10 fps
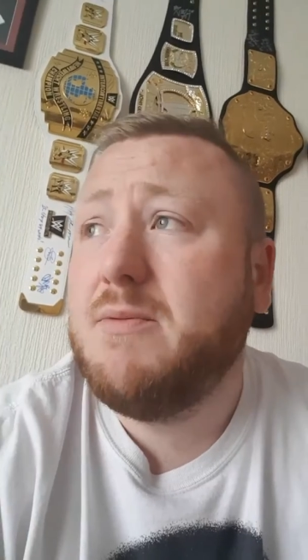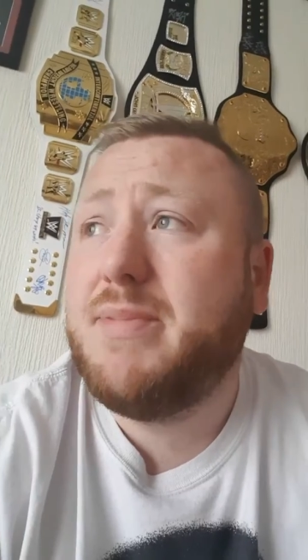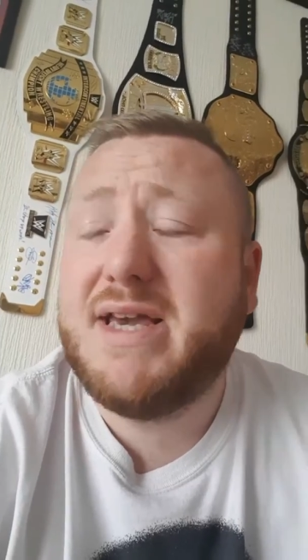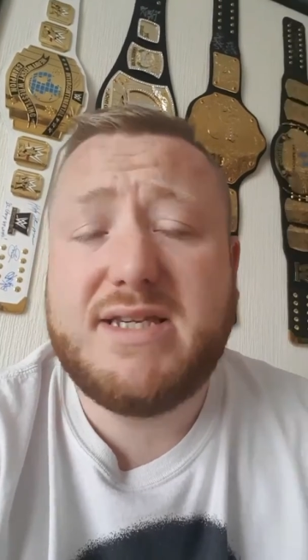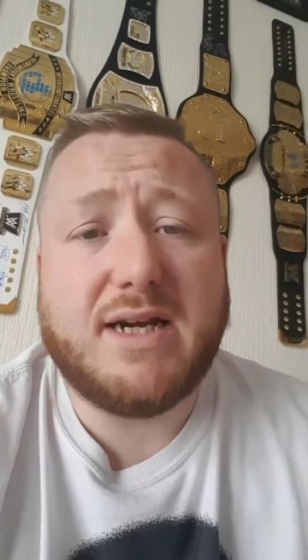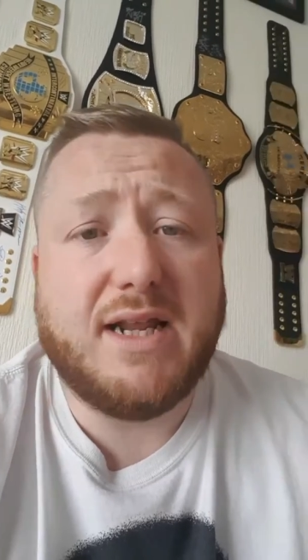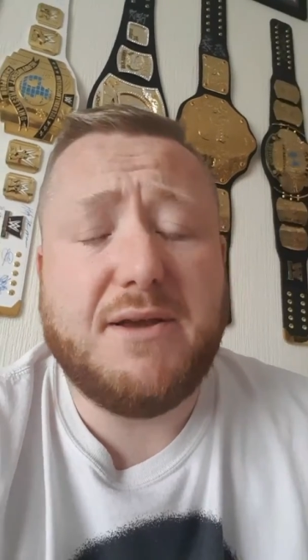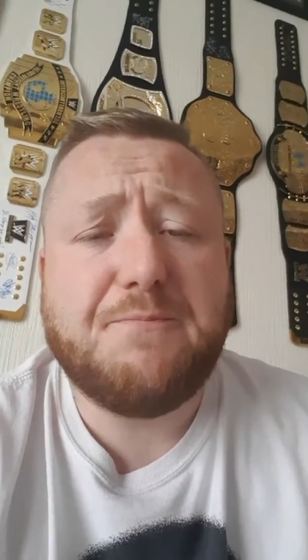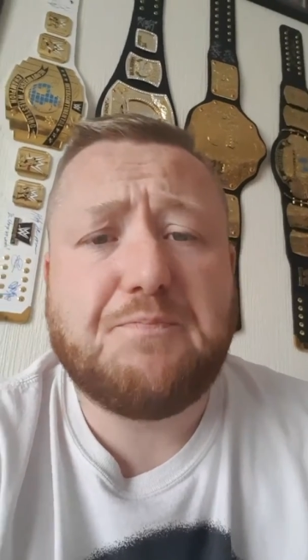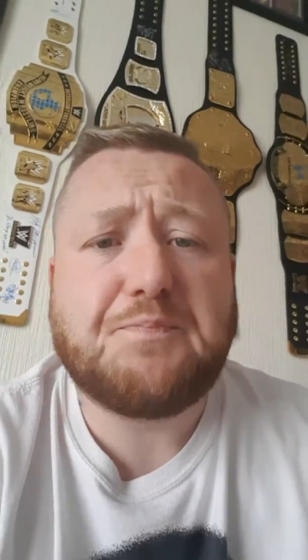
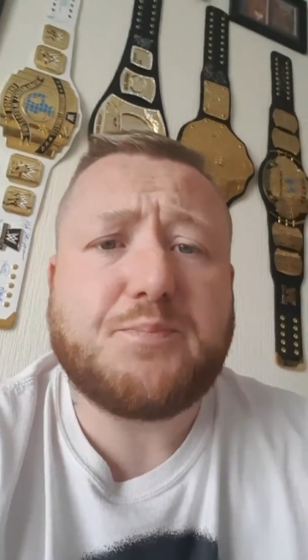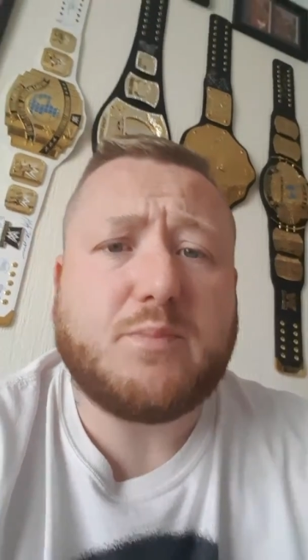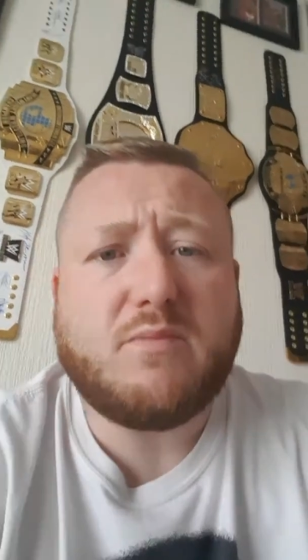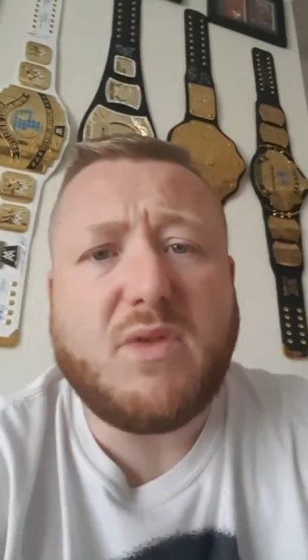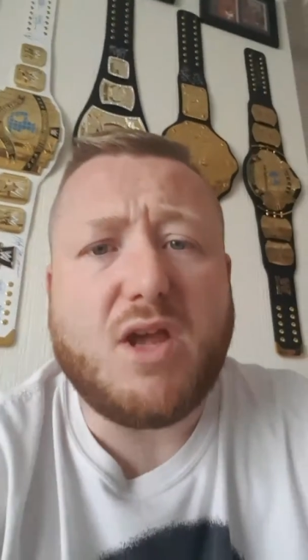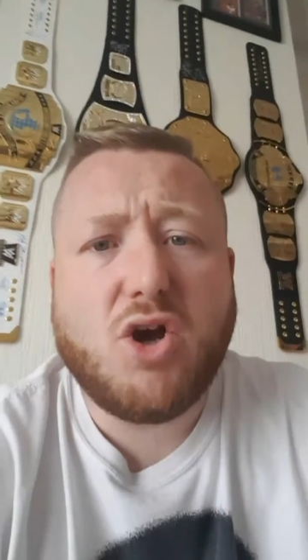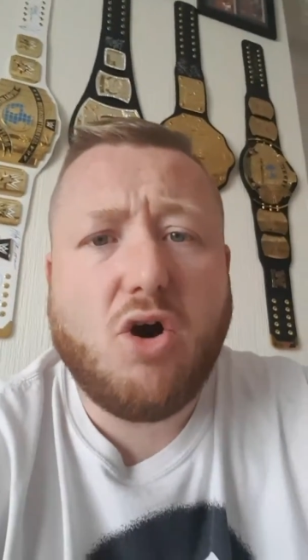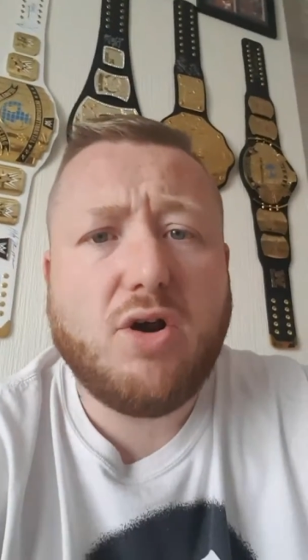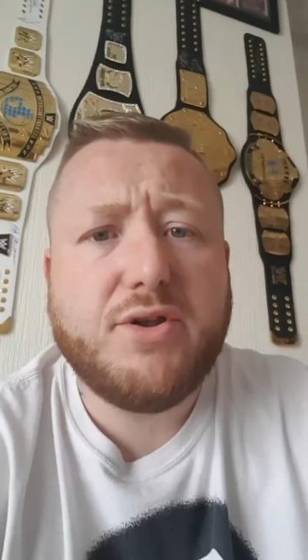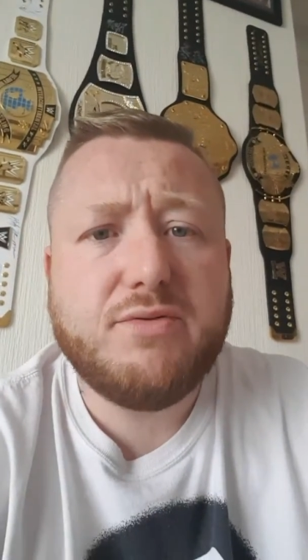Basically,
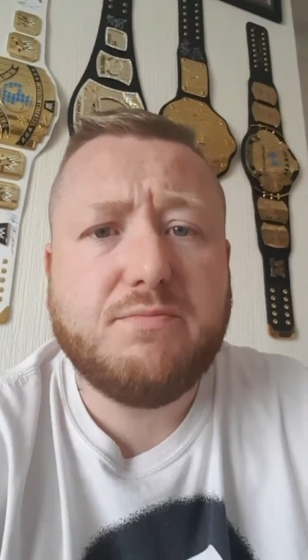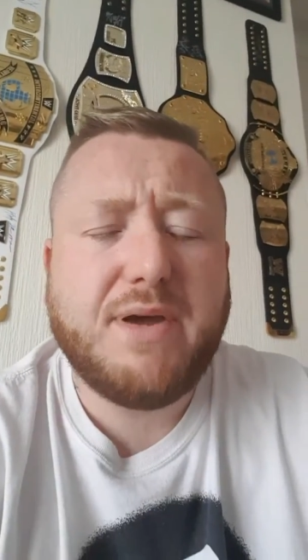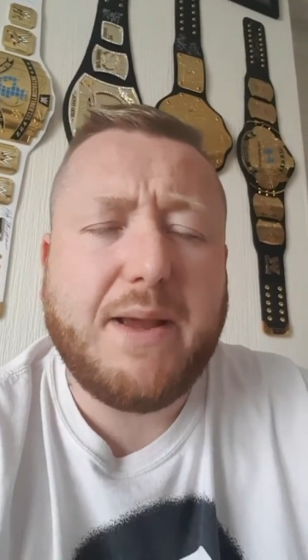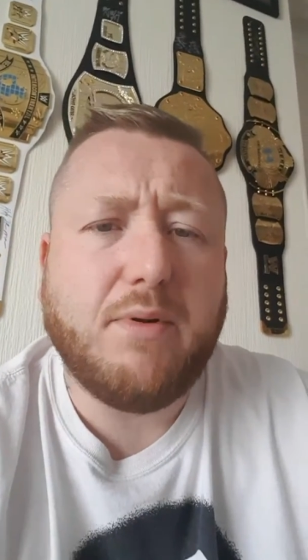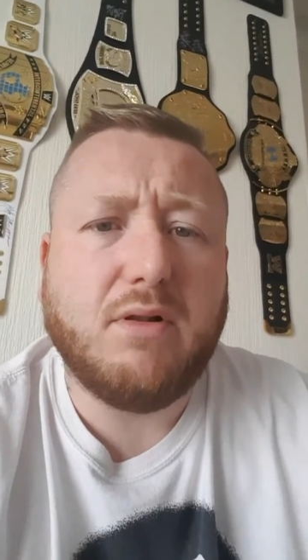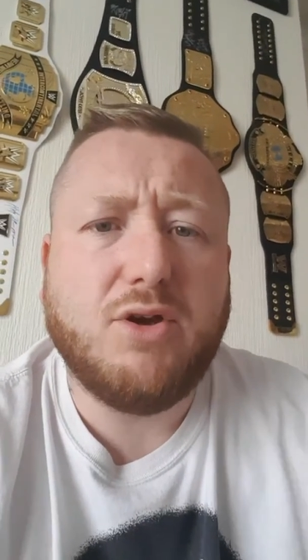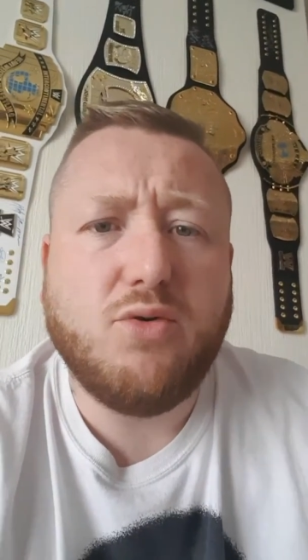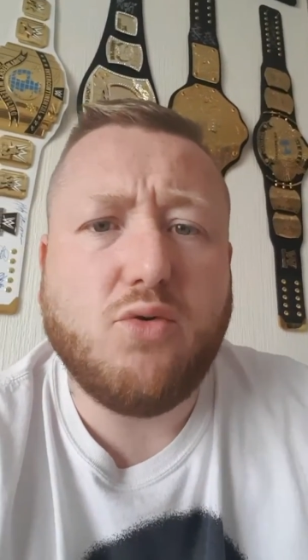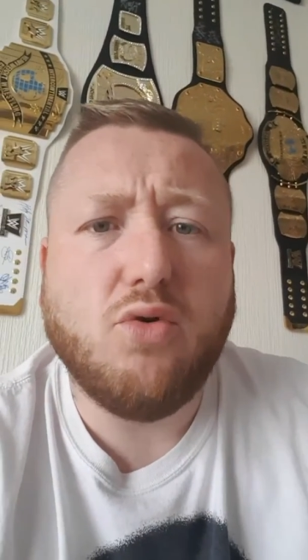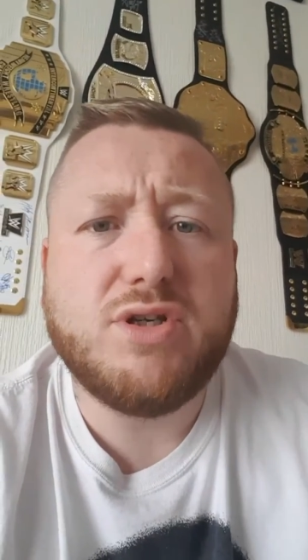calling people
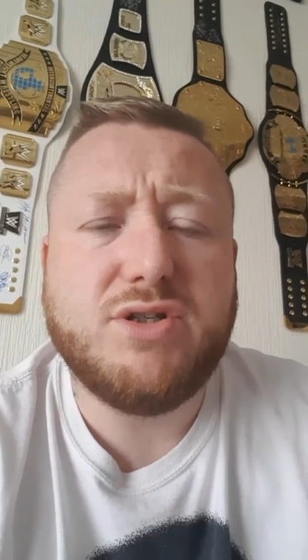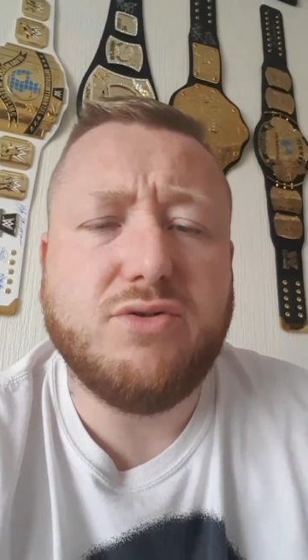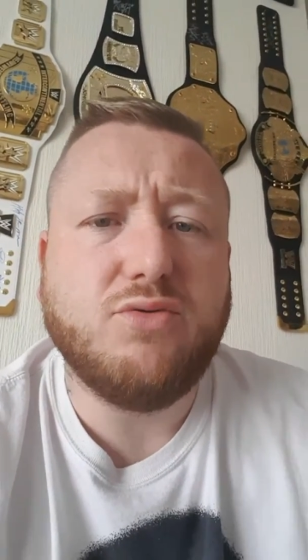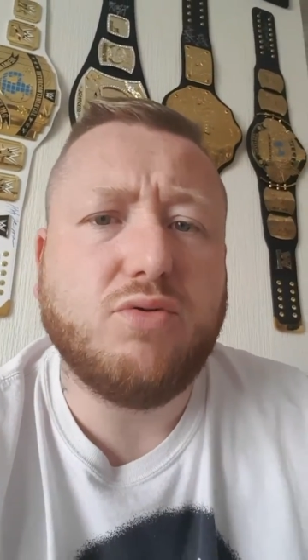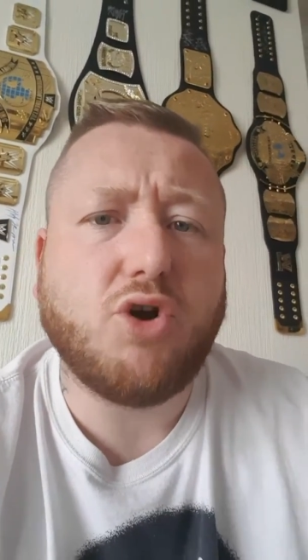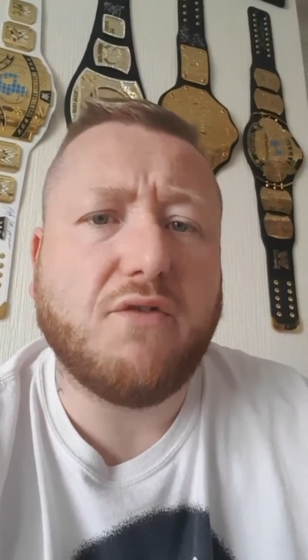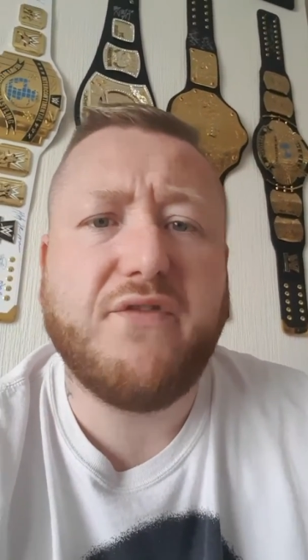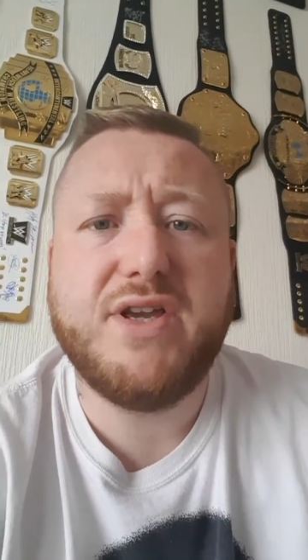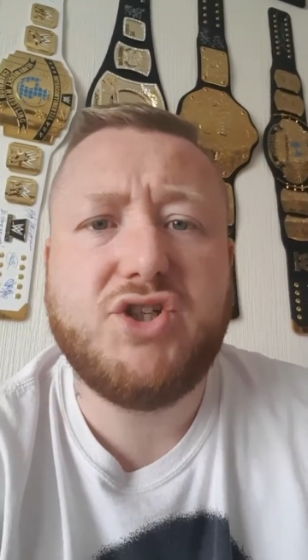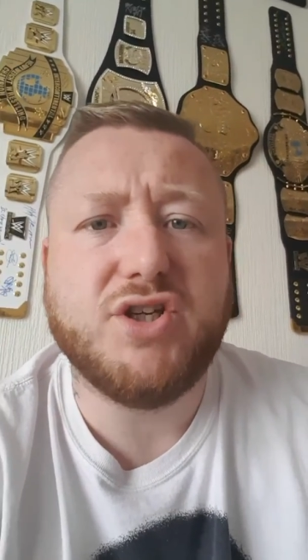who go to
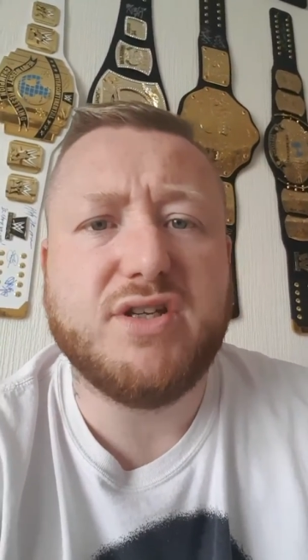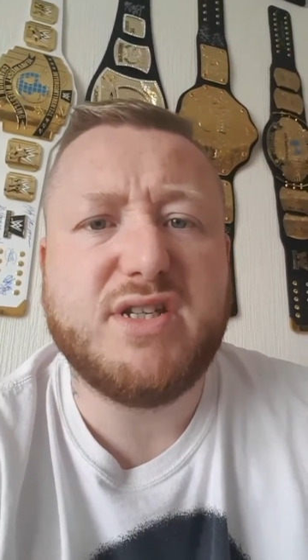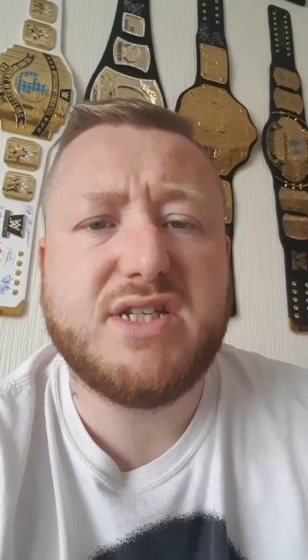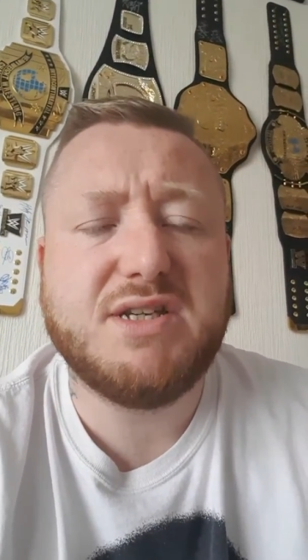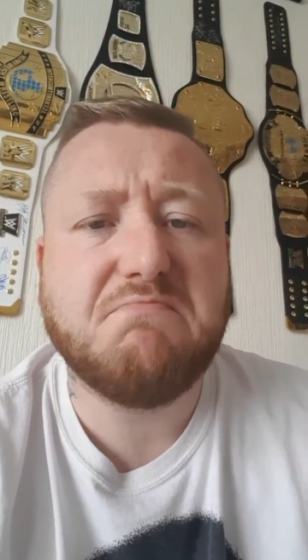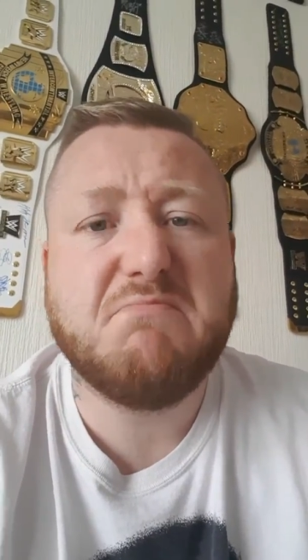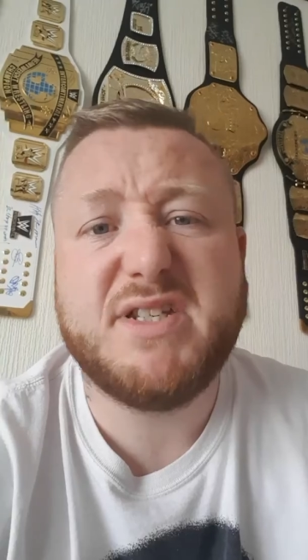conventions